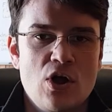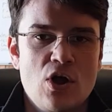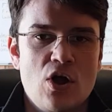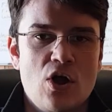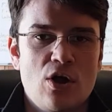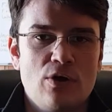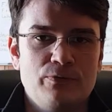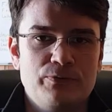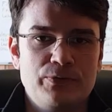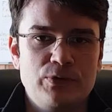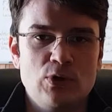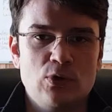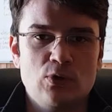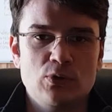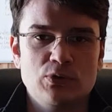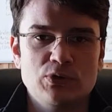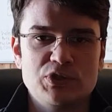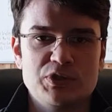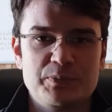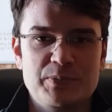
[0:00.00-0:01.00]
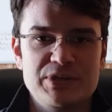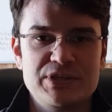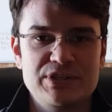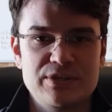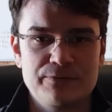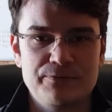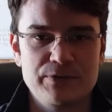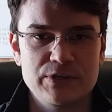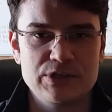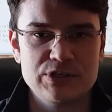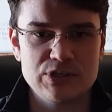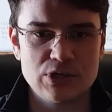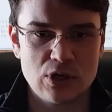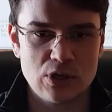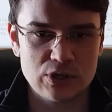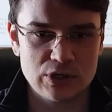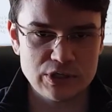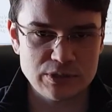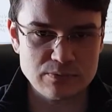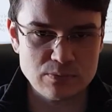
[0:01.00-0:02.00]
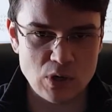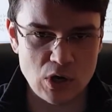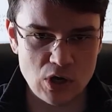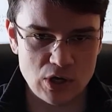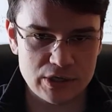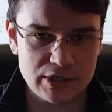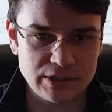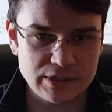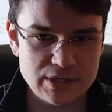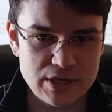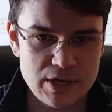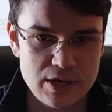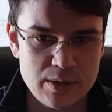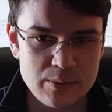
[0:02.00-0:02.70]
of your specific target market,